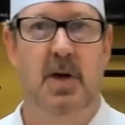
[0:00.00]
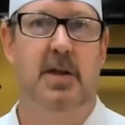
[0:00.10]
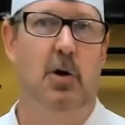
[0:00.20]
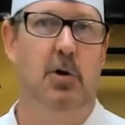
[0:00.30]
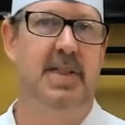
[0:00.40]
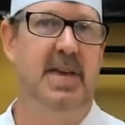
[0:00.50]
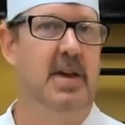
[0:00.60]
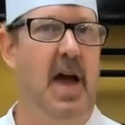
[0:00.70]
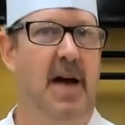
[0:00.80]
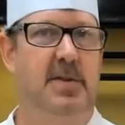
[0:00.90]
only thing
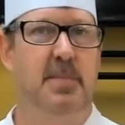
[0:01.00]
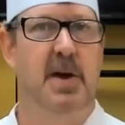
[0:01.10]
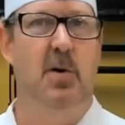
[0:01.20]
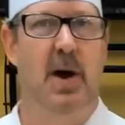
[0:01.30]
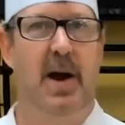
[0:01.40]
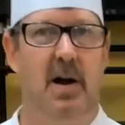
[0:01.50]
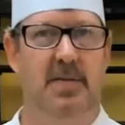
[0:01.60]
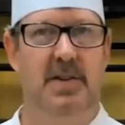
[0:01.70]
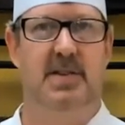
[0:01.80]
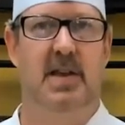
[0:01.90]
you have to be aware of
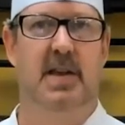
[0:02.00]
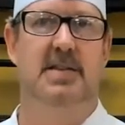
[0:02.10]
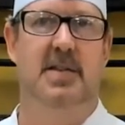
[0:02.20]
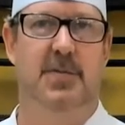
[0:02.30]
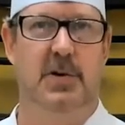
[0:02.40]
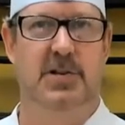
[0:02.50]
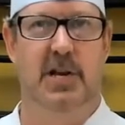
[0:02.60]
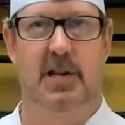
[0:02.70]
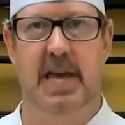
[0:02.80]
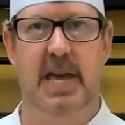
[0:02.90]
is the
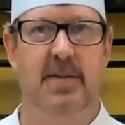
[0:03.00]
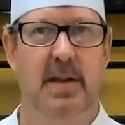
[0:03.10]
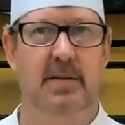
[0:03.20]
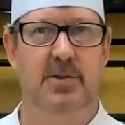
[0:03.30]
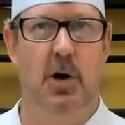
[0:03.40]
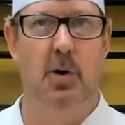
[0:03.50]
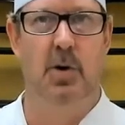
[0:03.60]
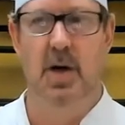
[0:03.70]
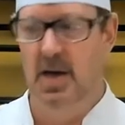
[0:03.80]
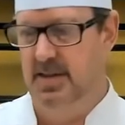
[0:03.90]
fragility of it.
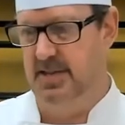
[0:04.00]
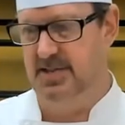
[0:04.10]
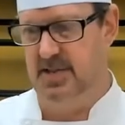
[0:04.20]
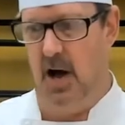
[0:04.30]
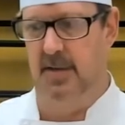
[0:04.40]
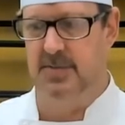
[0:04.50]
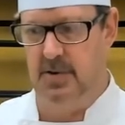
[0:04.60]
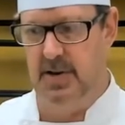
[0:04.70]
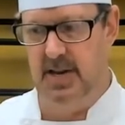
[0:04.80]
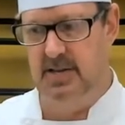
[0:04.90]
So the softer
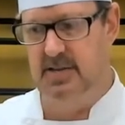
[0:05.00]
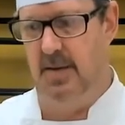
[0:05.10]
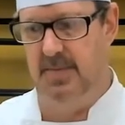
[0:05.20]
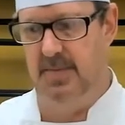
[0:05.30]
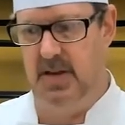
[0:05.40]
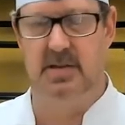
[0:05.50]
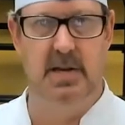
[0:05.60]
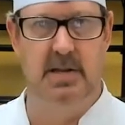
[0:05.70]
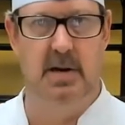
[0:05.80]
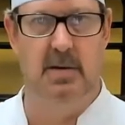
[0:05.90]
it is, obviously,
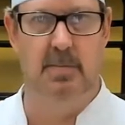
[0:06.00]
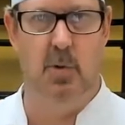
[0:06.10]
the more